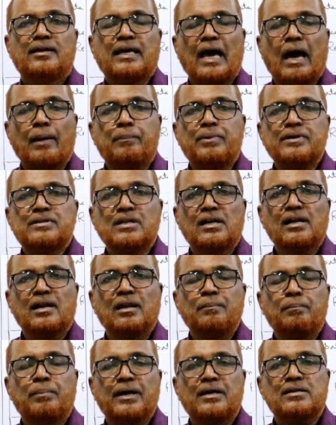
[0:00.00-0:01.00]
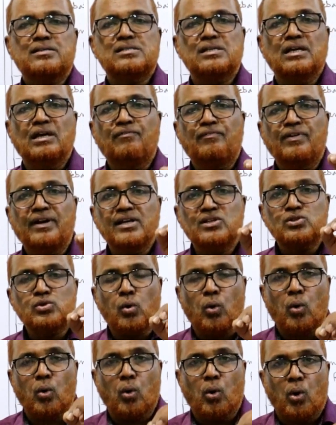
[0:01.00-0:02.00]
Capital repairs if it
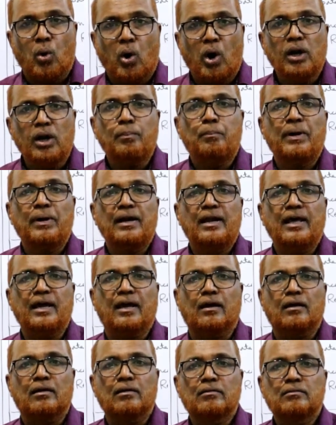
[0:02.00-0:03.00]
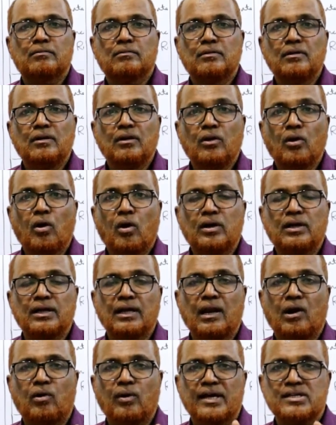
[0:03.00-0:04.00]
is own building, not
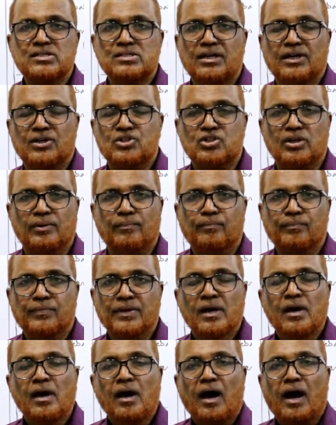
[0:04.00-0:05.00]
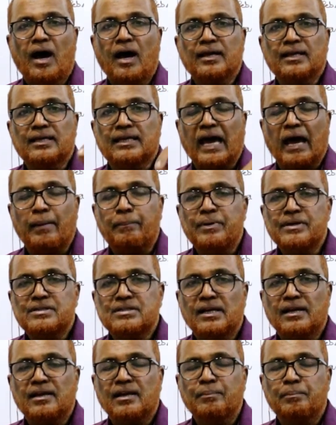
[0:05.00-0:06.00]
allowed as deduction. Huh,
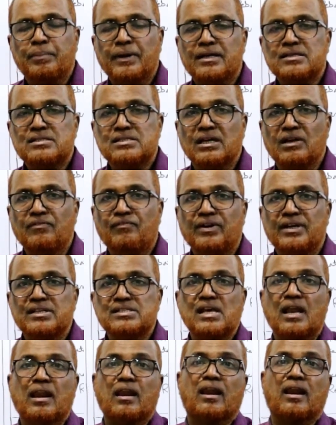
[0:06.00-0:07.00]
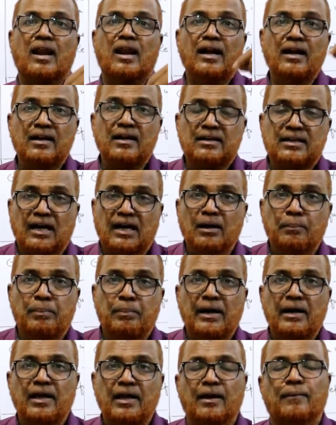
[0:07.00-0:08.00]
capital repairs if it is a rented
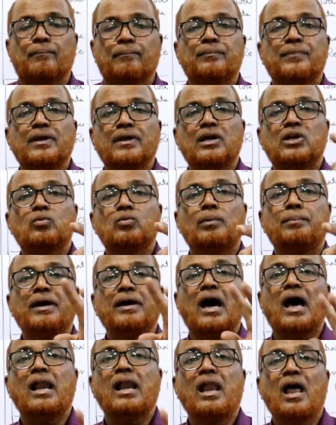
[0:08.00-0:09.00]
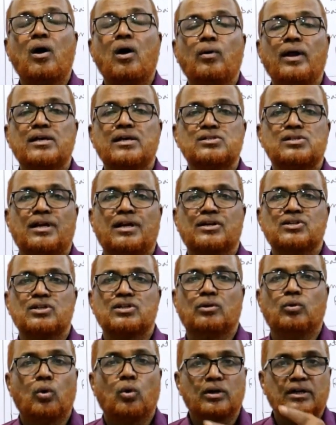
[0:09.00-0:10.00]
building, it will be allowed as
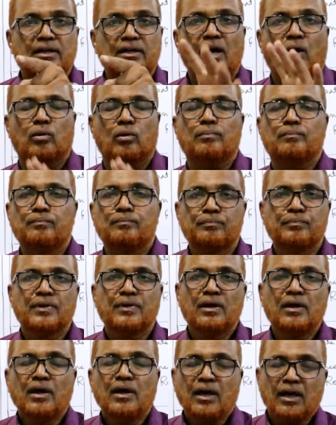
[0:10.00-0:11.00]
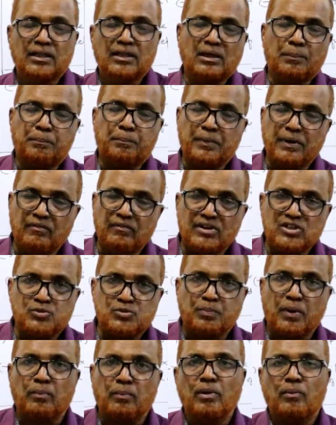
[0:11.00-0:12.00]
deduction. Note it down in the
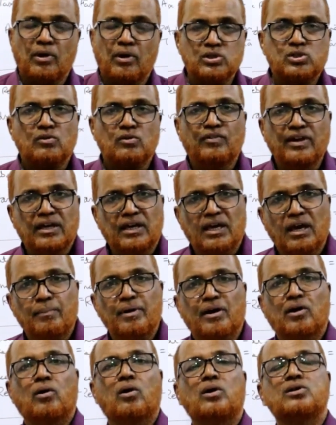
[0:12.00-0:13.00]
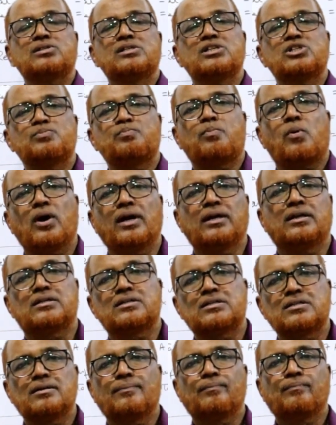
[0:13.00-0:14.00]
previous problem also we came across this
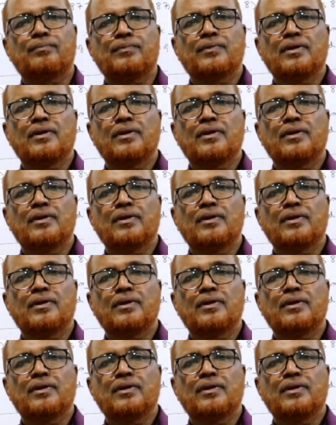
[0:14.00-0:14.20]
point.